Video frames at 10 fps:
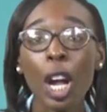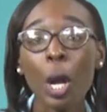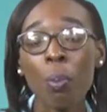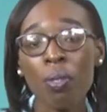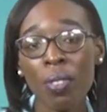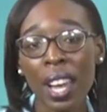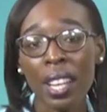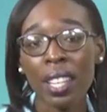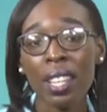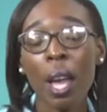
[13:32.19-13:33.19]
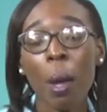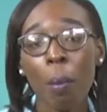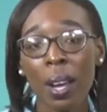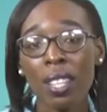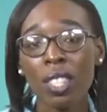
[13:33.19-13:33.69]
are provided
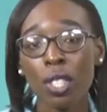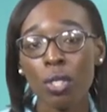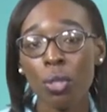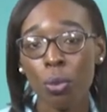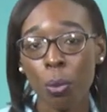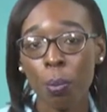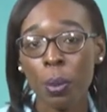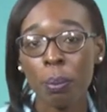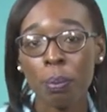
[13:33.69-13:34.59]
by such group.